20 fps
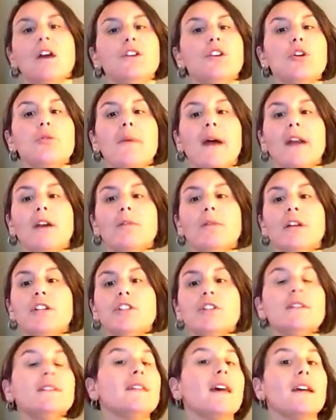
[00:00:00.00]
No matter which
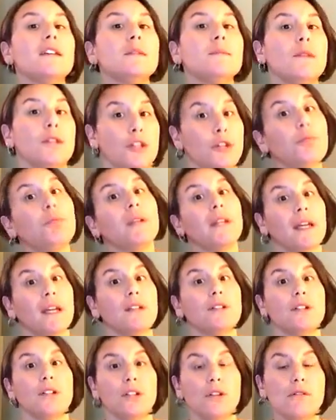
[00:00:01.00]
assessment you plan
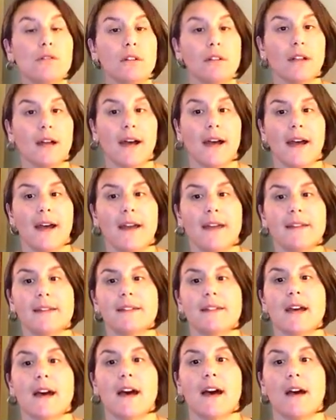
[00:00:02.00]
to
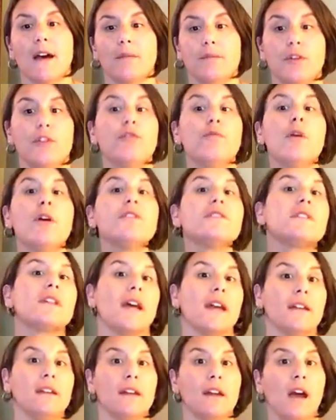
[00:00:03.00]
utilize, you've most
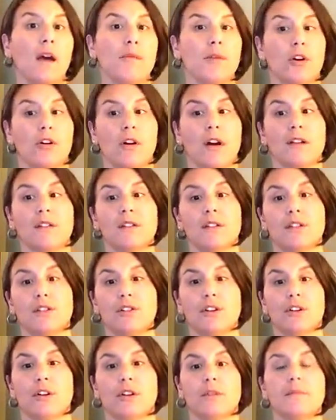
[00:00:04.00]
likely come across the
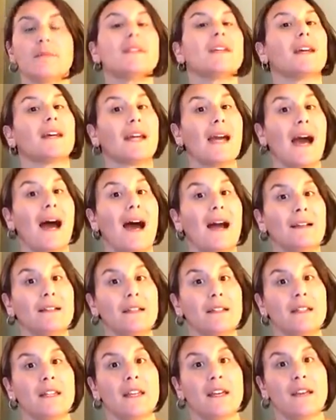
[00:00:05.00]
terms
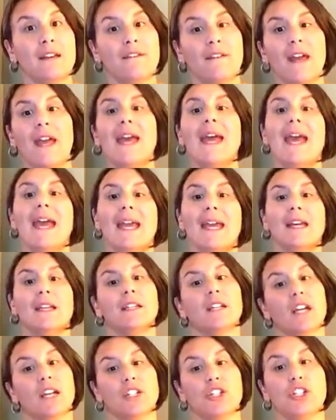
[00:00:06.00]
cognitive
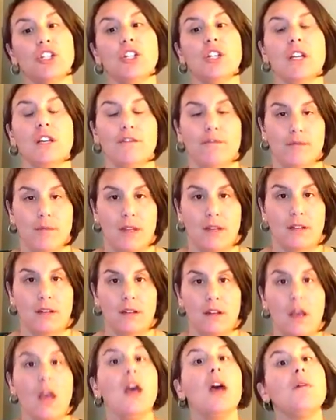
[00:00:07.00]
and achievement.
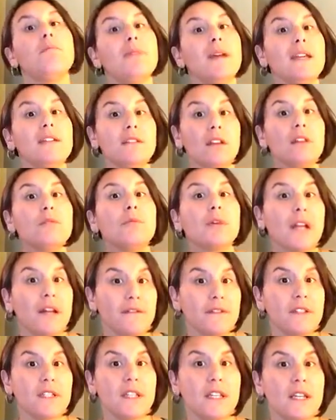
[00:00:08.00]
Based on what I've
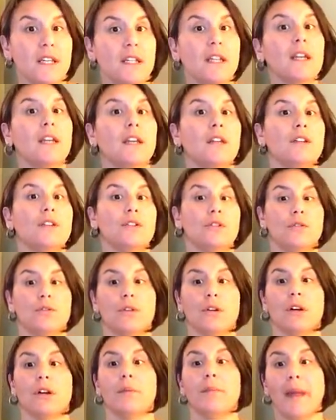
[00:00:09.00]
seen in
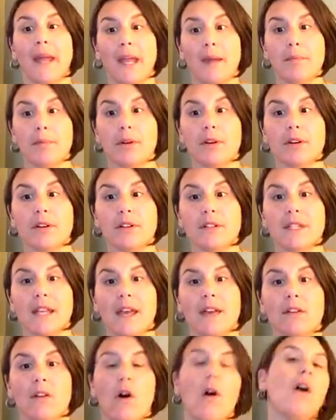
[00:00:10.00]
your papers
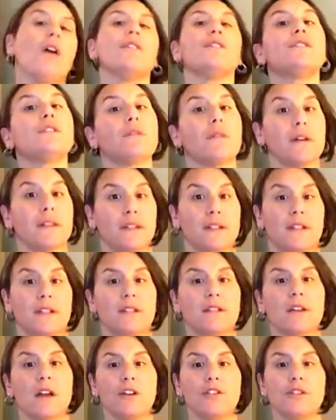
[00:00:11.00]
and also on the
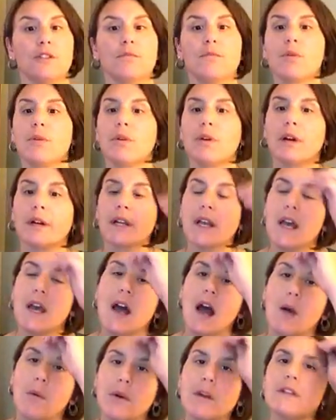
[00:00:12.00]
discussion board,
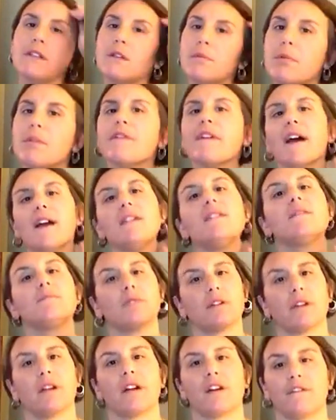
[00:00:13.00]
I wanted to provide some
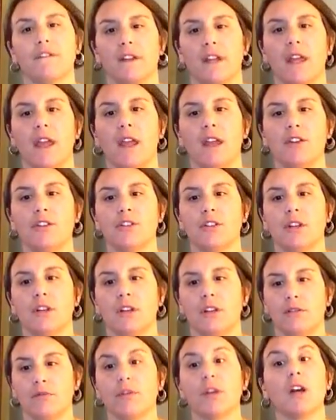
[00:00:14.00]

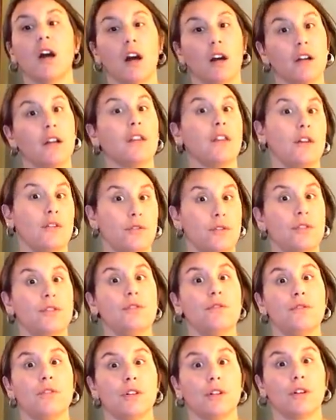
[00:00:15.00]
clarification regarding those
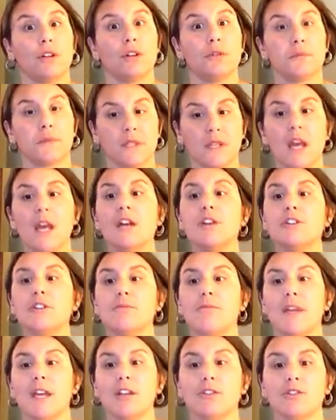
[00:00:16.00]
two terms to
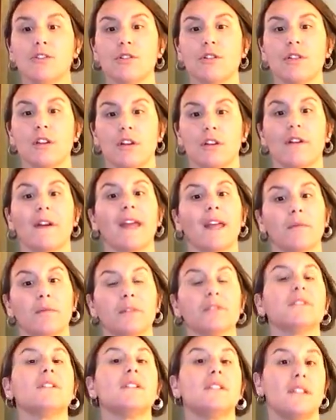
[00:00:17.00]
make sure that you're
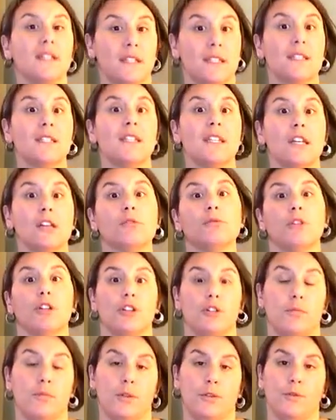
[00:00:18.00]
able to
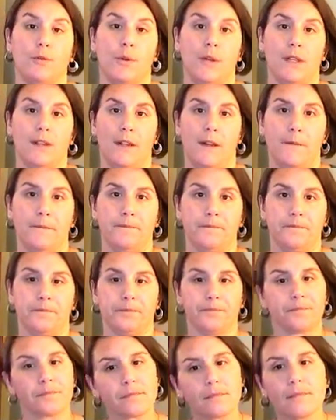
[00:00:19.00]
distinguish between them.
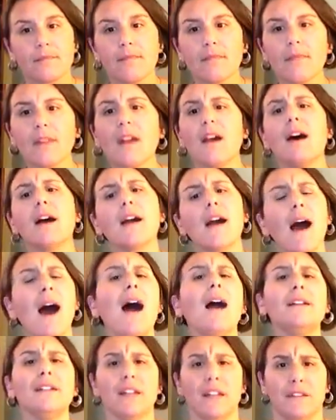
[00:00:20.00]
A
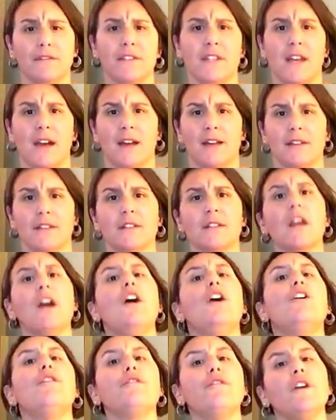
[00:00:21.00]
cognitive test,
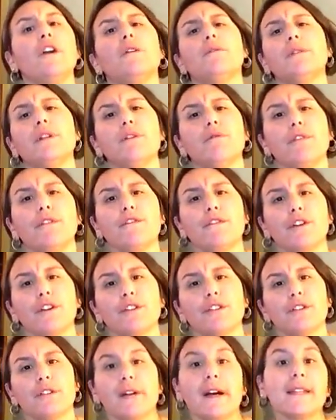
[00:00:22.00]
frequently
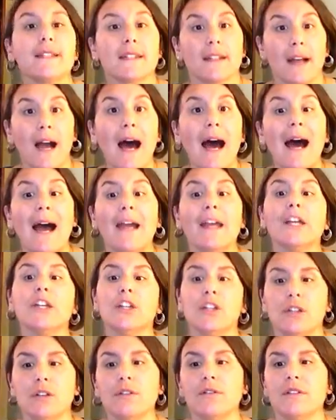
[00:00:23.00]
referred to as an
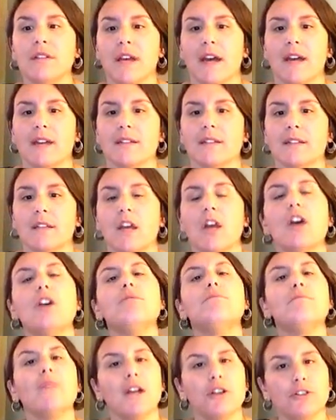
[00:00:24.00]
IQ test,
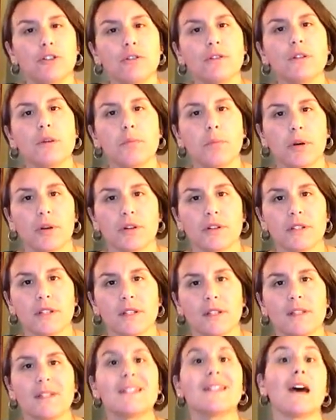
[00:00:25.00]
measures a
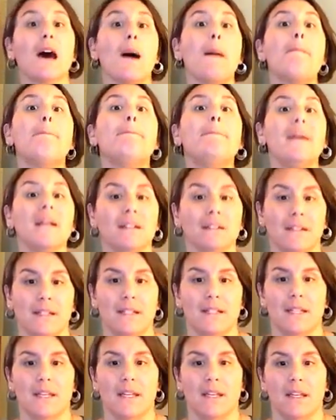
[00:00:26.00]
person's
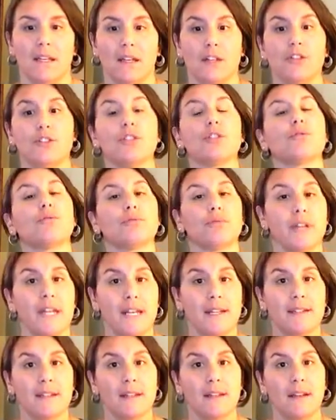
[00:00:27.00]
ability to
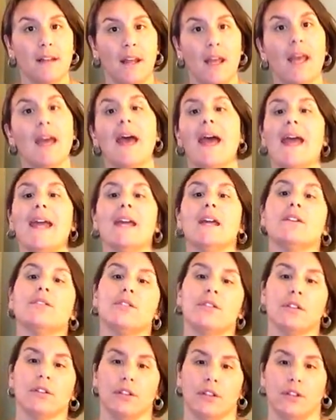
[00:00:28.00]
reason and
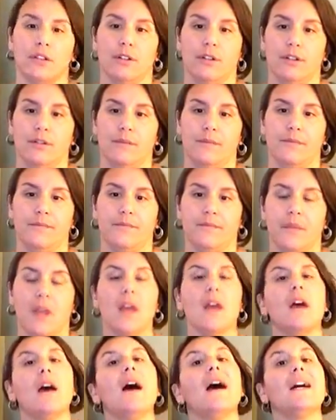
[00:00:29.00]
to learn.
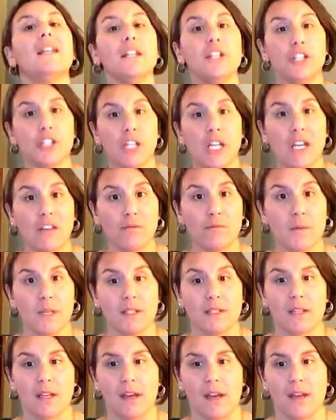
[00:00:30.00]
An
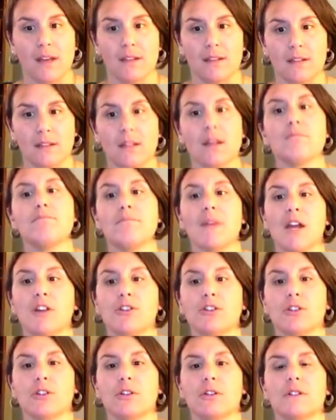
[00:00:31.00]
achievement test
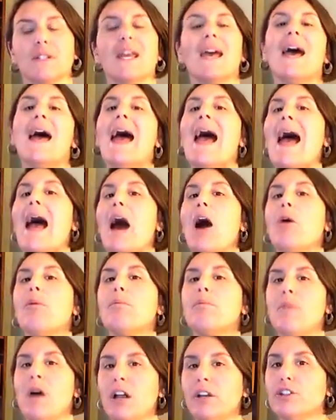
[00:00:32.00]
measures how
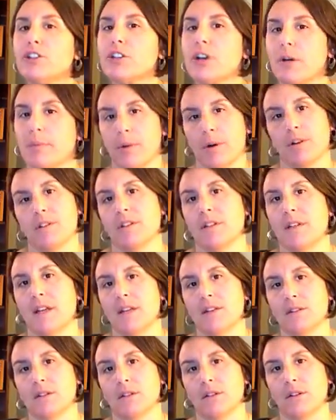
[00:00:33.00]
much a person
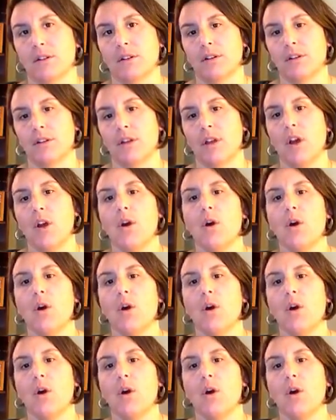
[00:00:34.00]
has learned